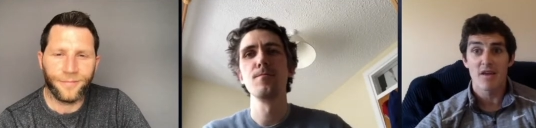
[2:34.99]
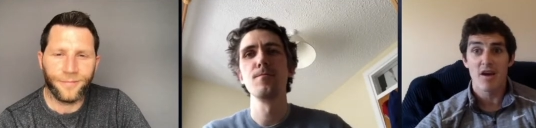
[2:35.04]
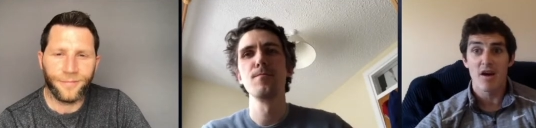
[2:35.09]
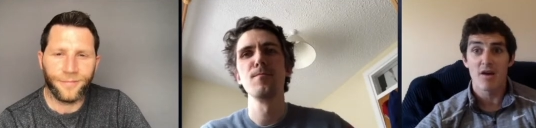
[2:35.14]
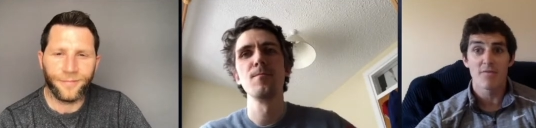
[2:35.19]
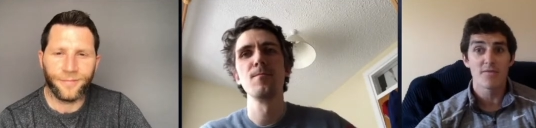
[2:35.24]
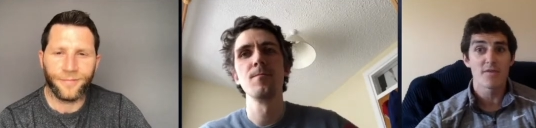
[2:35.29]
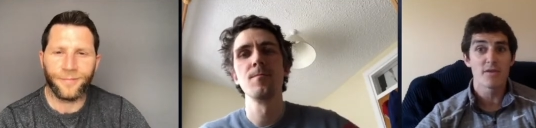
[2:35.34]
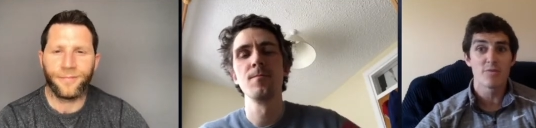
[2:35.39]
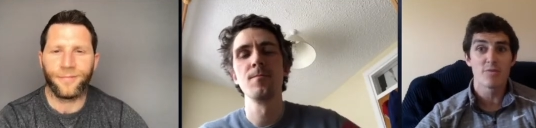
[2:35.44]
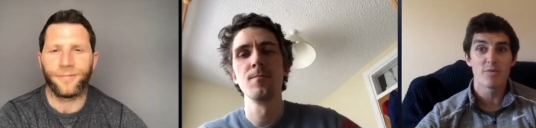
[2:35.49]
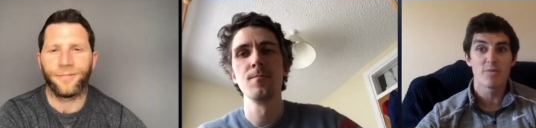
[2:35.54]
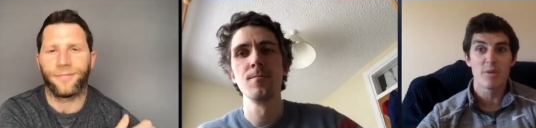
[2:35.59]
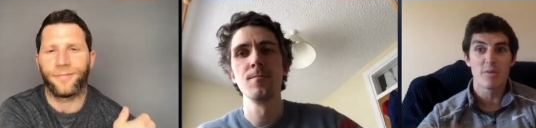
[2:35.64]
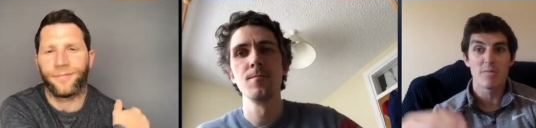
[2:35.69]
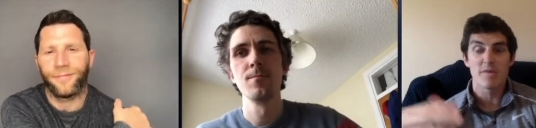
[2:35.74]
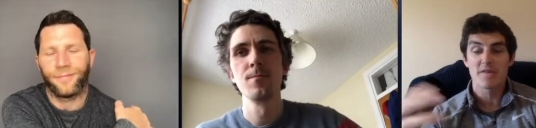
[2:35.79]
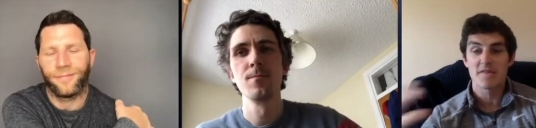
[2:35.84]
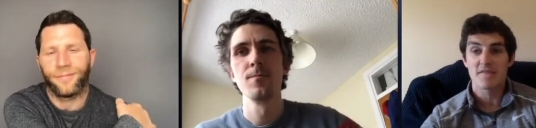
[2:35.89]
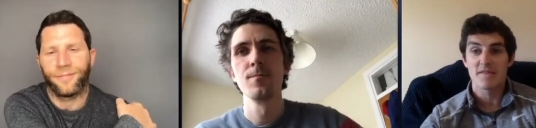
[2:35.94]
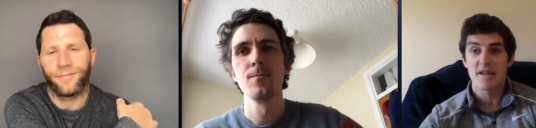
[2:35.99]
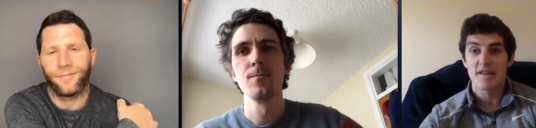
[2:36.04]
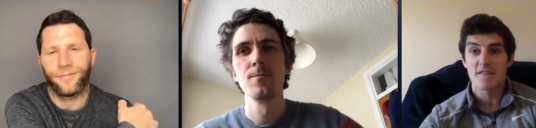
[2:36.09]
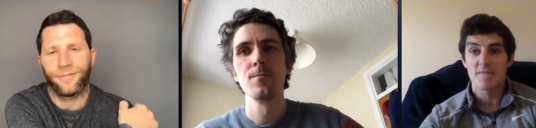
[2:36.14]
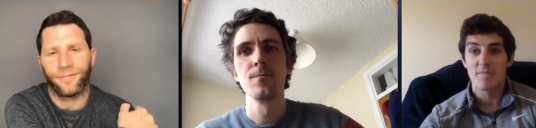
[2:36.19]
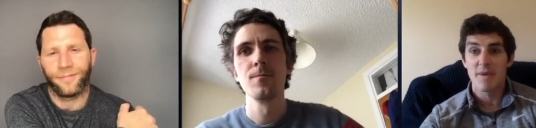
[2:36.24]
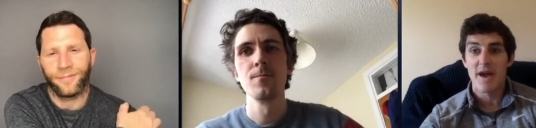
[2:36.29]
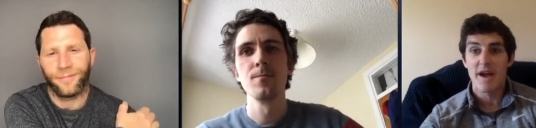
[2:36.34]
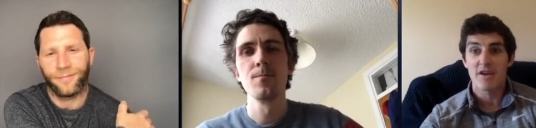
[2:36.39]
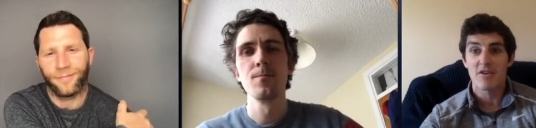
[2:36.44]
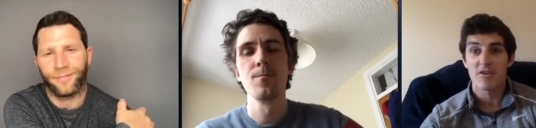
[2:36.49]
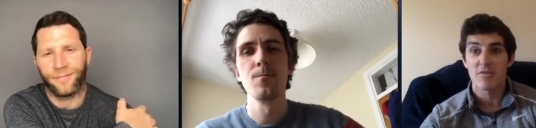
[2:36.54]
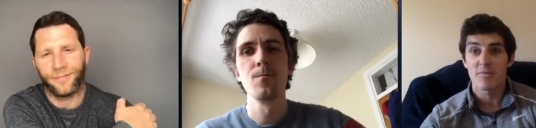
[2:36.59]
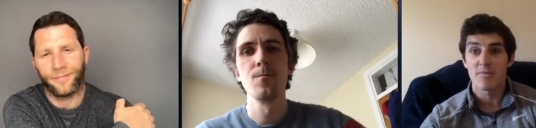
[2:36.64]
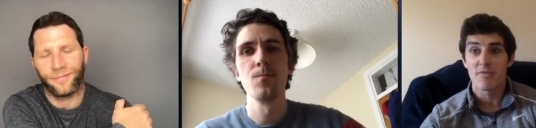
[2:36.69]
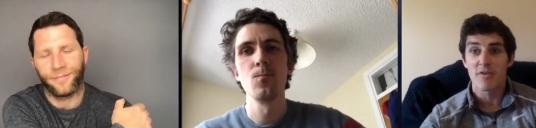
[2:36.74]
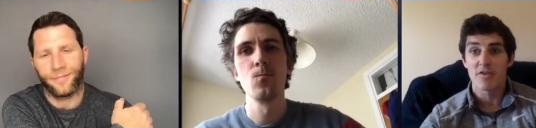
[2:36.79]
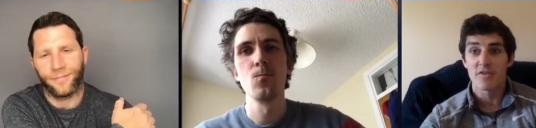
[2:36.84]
Speaker 1: Offaly would have been missing that spark up front.